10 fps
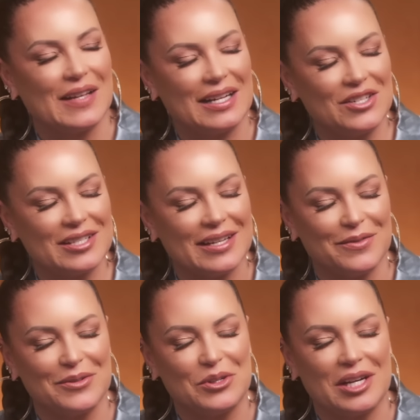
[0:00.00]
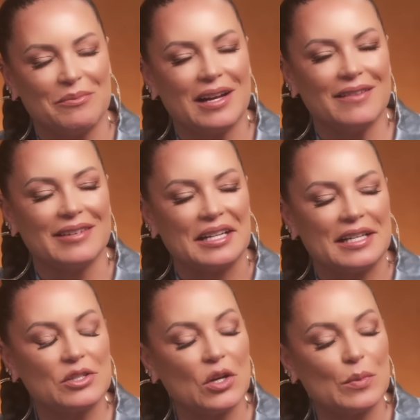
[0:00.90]
I just interviewed J Balvin and
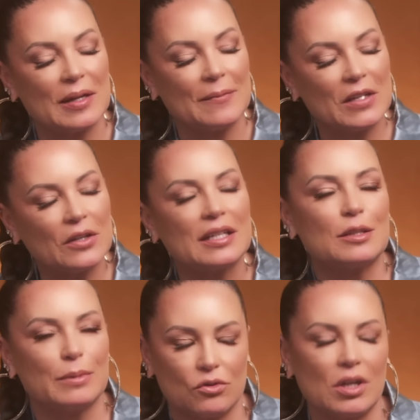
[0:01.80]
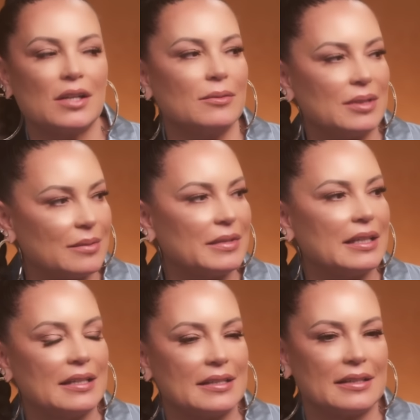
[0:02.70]
he told me, you know, he's struggled with some
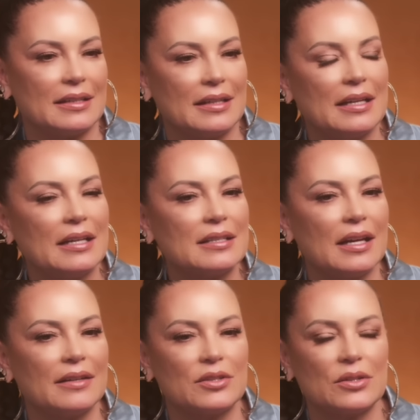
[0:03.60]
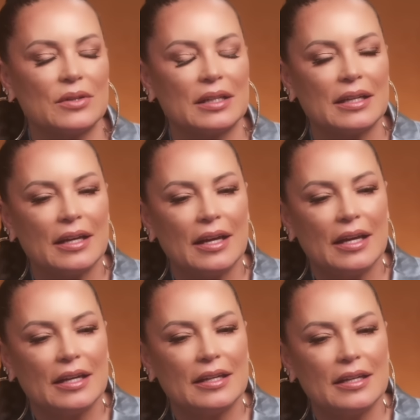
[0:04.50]
things and yeah. in his life too. And
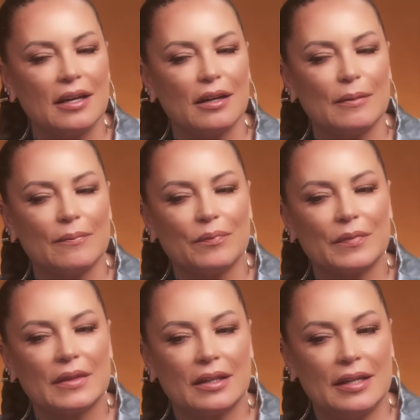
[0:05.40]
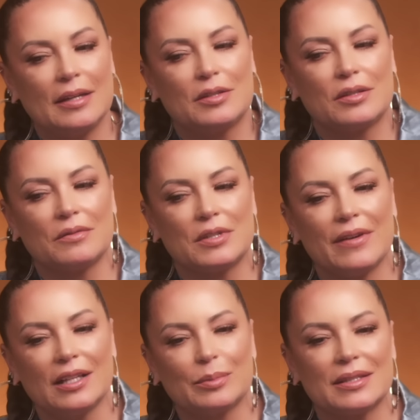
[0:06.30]
he um he's
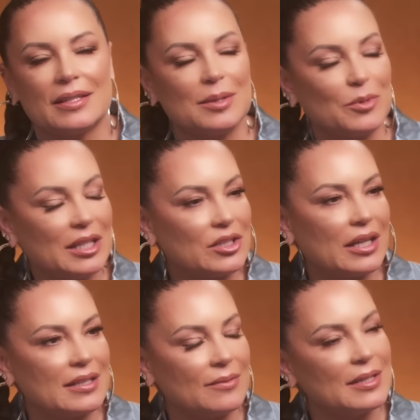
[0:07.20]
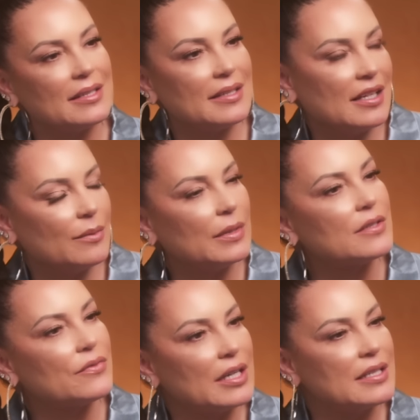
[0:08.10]
developed a system where he checks in with his team and
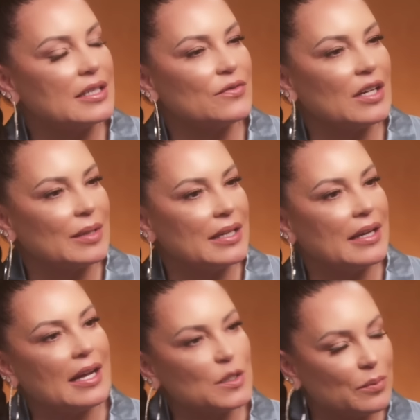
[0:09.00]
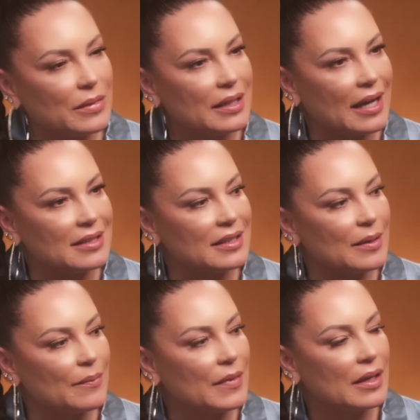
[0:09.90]
his friends mm -hmm. and his family. He mm -hmm. asked he asked
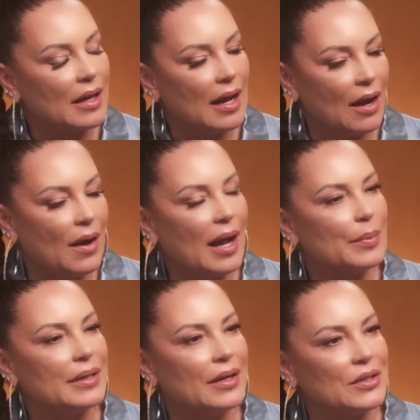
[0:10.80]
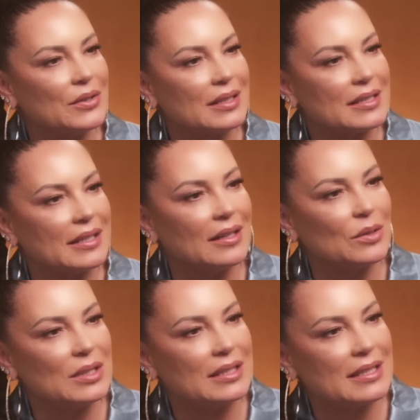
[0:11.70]
them, How happy are you on a scale
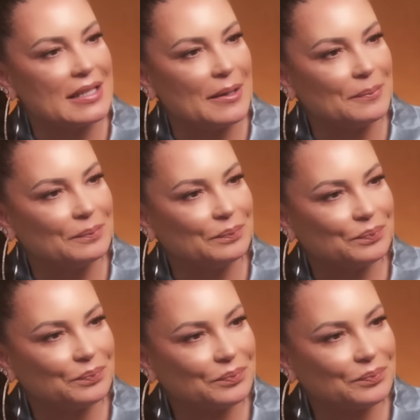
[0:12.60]
of one to 10 mm -hmm.